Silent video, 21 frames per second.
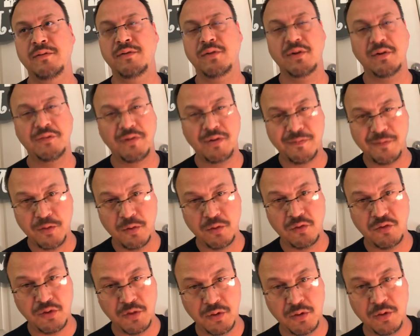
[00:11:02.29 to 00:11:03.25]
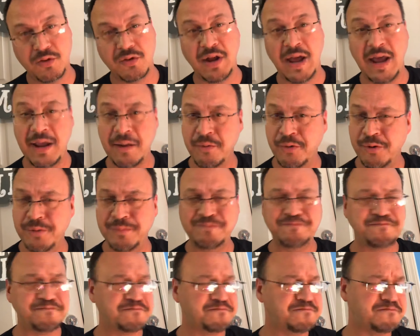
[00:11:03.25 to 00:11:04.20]
deliver your food to your table,
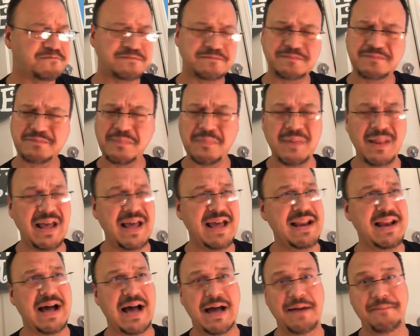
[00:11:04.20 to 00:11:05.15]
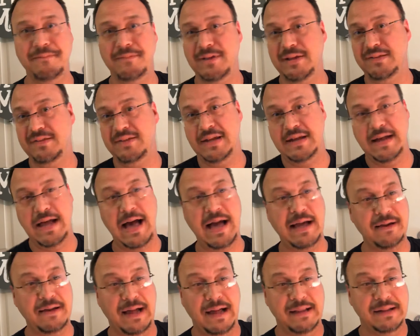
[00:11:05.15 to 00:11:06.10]
and like I said,
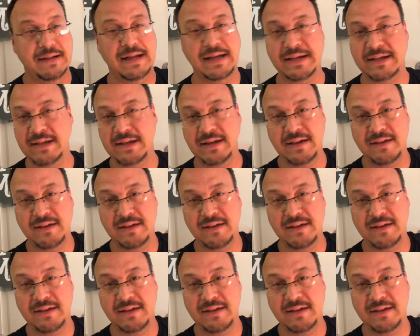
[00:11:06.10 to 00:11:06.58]
I like it.